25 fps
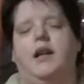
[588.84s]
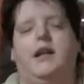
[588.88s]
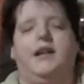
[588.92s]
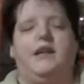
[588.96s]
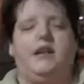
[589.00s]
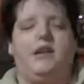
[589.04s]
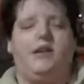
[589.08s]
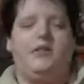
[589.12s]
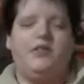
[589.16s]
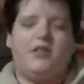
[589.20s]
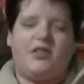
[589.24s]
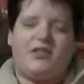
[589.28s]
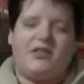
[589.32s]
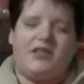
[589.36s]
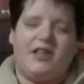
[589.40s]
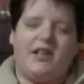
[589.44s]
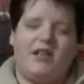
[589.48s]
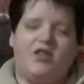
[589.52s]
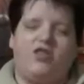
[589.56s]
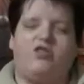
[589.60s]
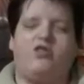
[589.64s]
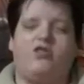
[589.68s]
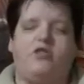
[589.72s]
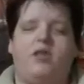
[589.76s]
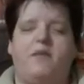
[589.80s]
you know, just
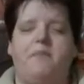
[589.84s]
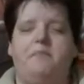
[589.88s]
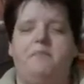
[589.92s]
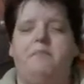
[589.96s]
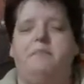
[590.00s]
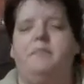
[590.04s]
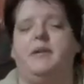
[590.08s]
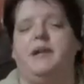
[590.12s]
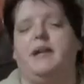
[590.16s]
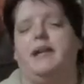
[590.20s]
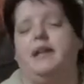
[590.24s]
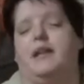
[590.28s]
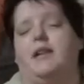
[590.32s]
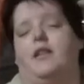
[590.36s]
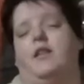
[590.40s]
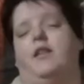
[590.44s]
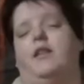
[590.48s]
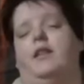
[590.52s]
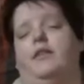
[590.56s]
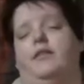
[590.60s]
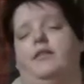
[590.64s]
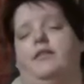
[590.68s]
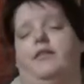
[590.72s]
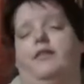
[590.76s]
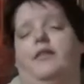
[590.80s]
that drum beat
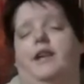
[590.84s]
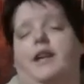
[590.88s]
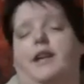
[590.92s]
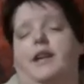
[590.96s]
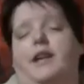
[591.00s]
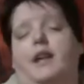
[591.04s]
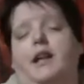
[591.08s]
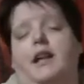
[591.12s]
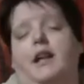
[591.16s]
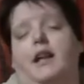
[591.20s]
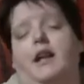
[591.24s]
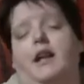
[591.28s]
kind of thing.